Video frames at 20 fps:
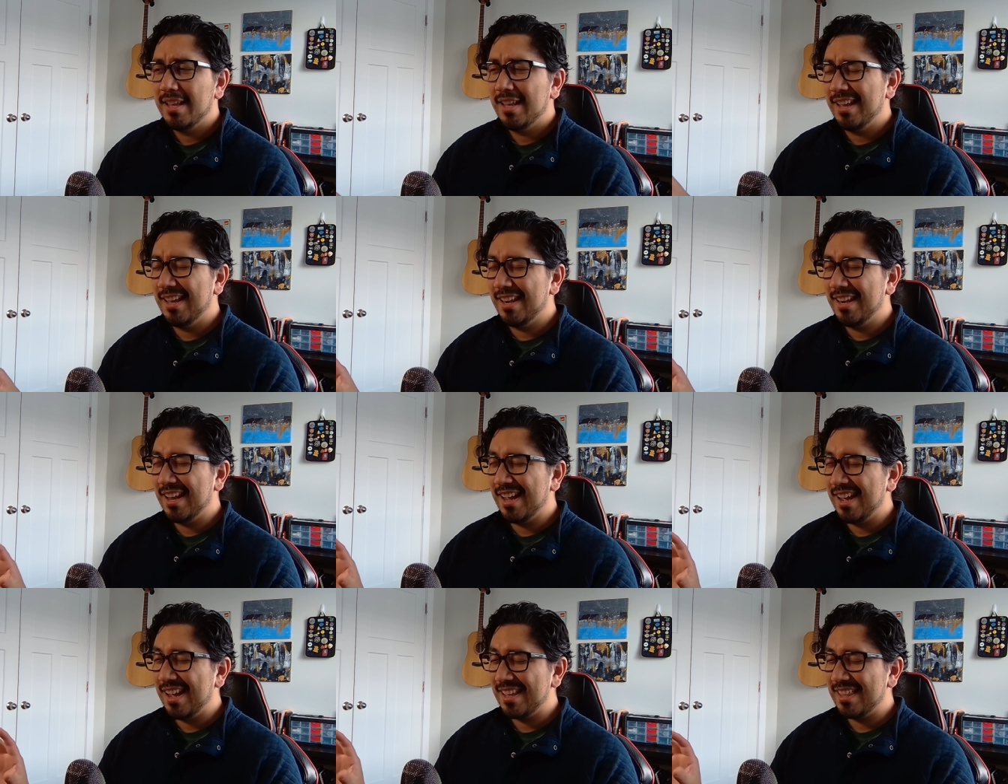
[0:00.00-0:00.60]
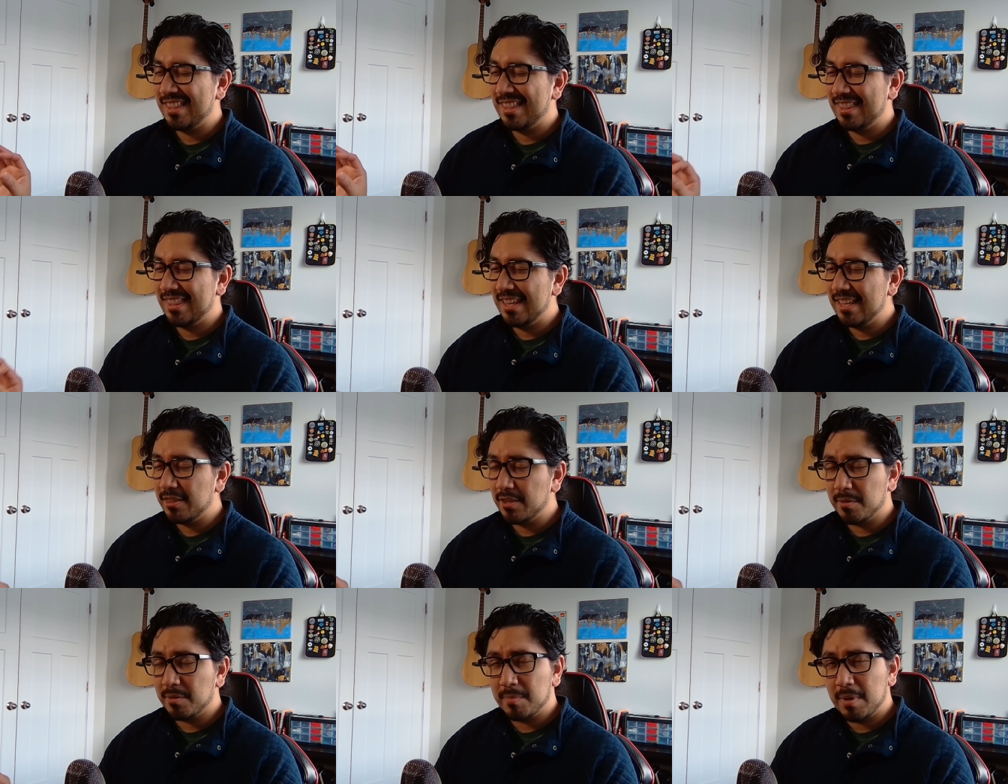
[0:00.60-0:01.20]
and I
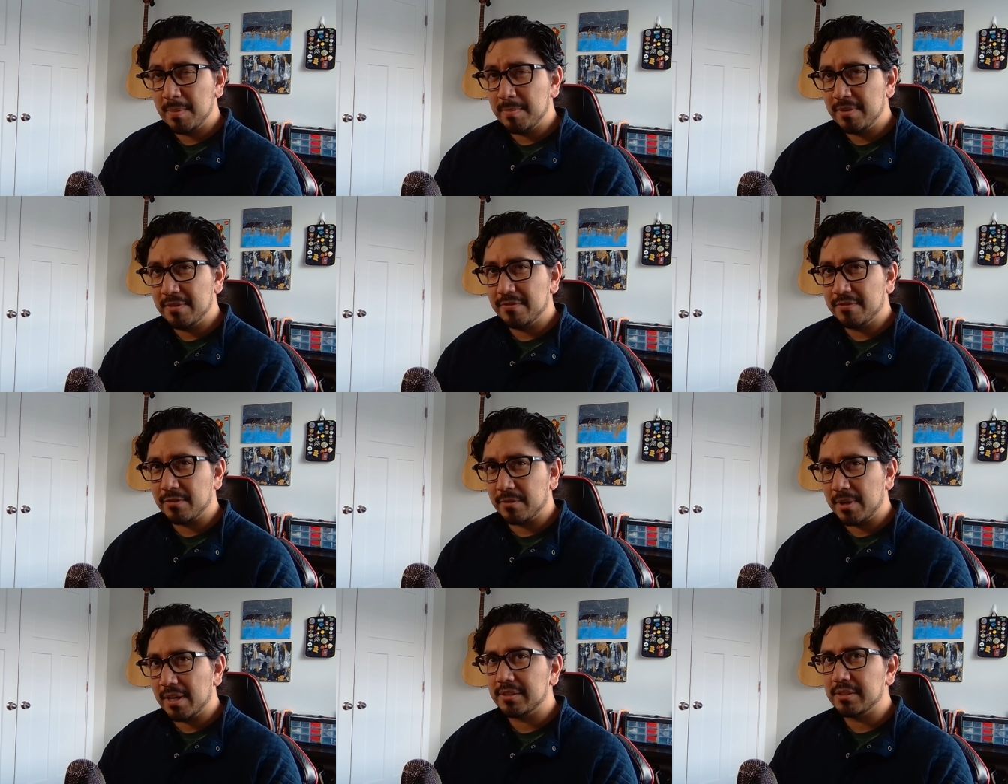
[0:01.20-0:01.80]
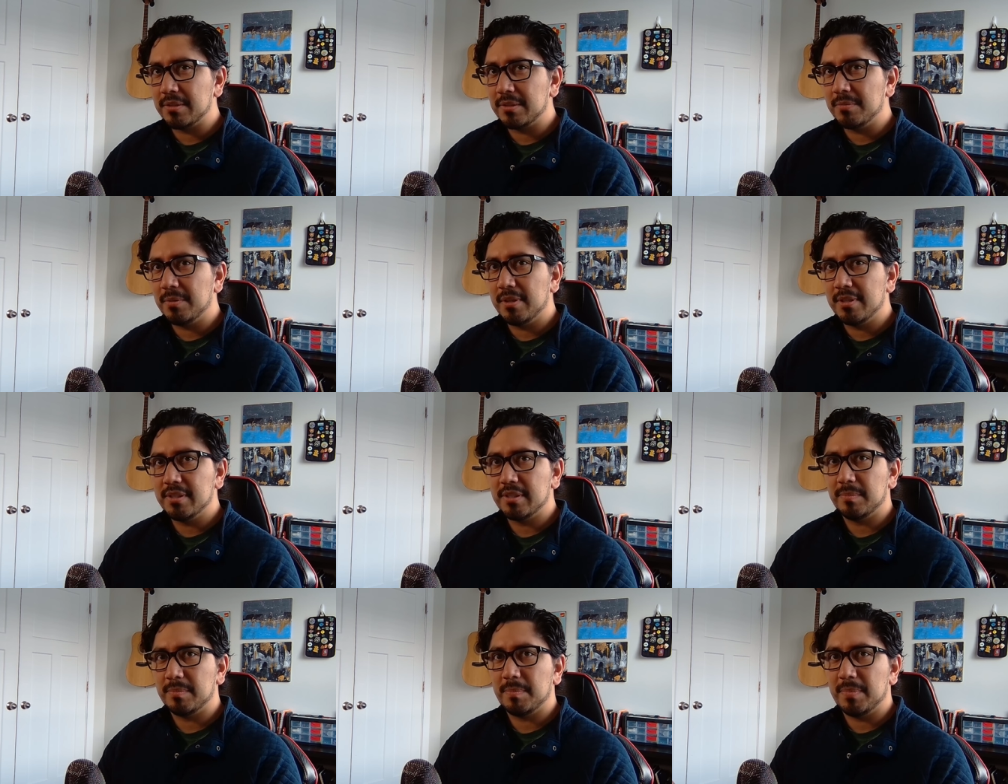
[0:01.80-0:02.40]
think there might be Verizon
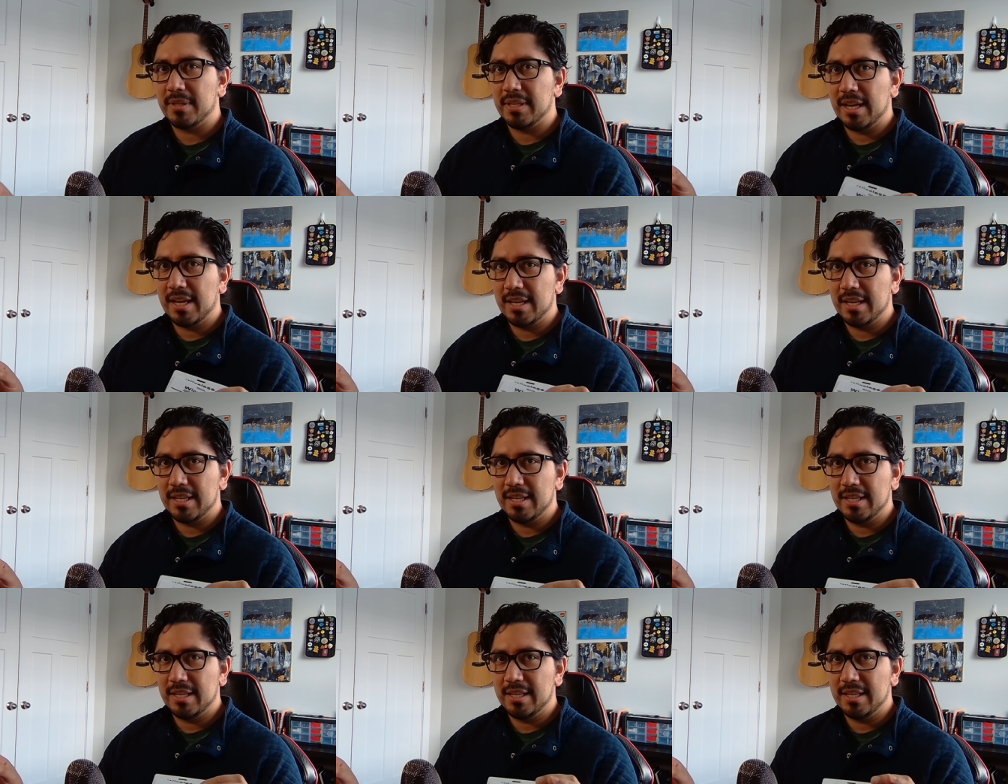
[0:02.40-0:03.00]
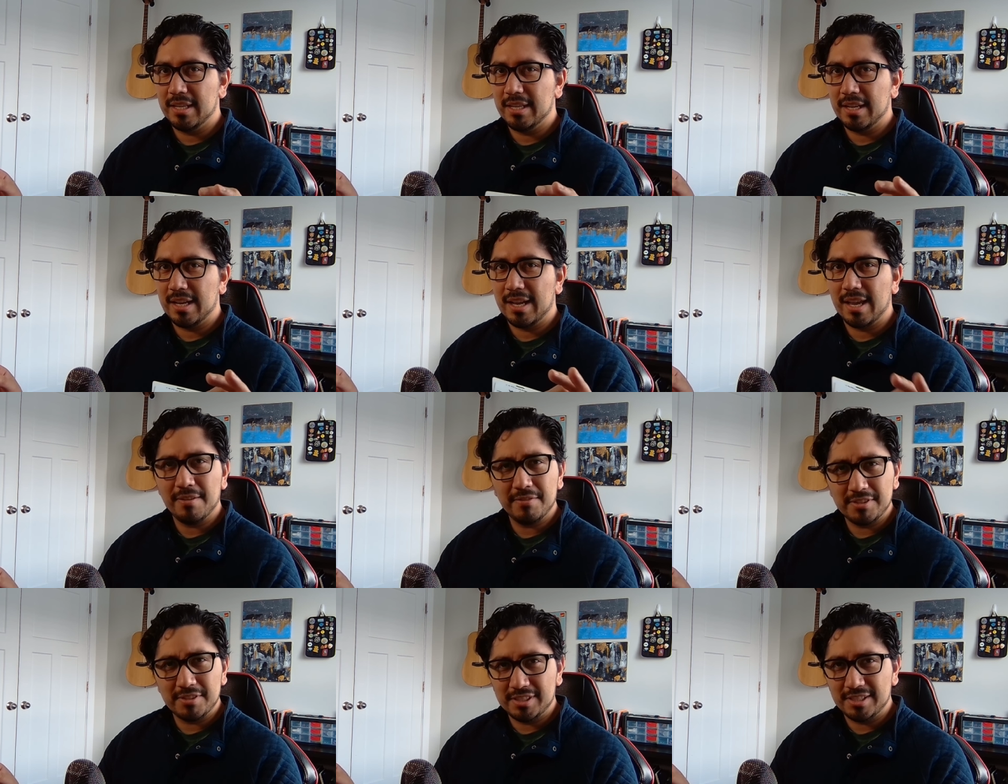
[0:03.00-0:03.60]
ones, but I I
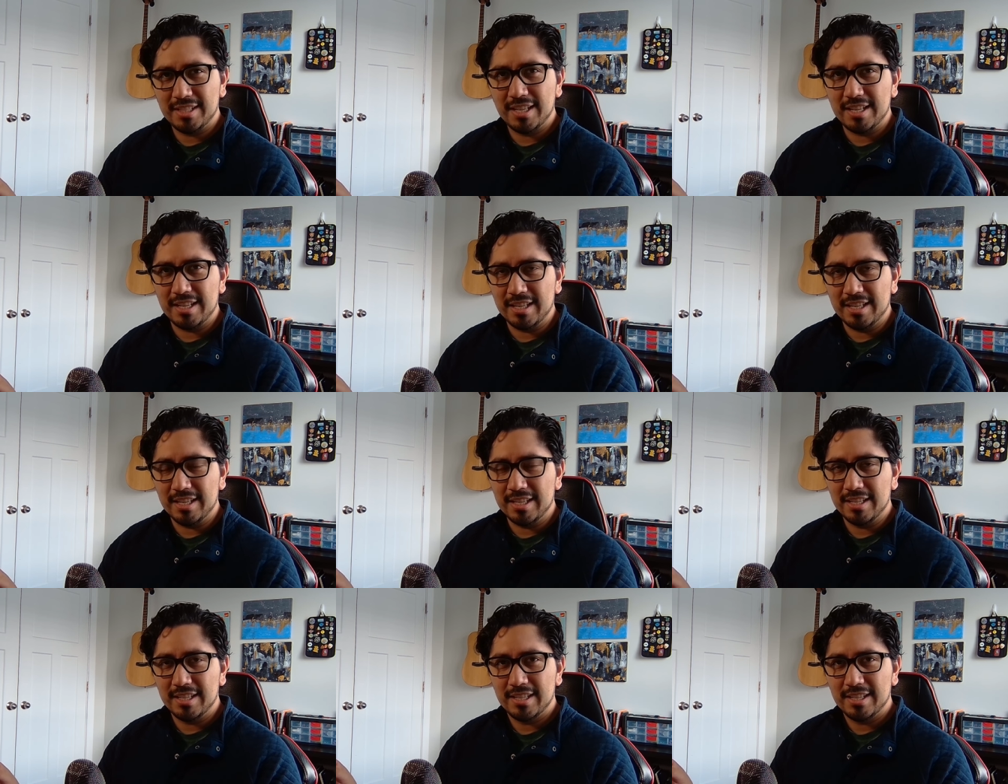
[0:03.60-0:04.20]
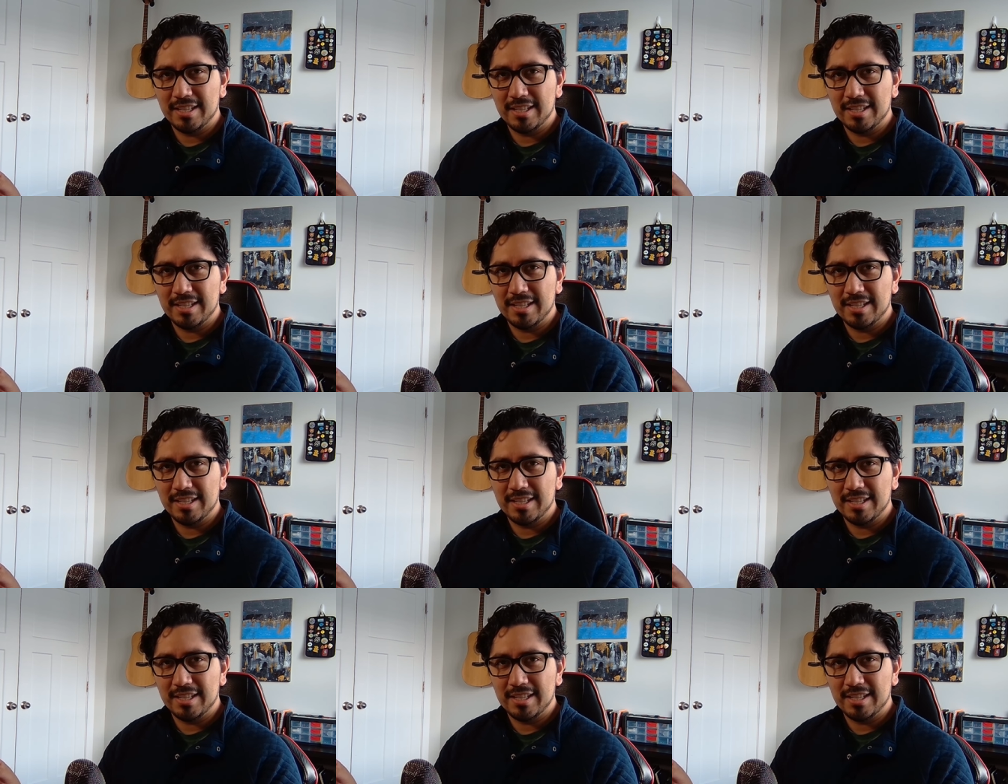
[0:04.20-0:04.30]
haven't seen any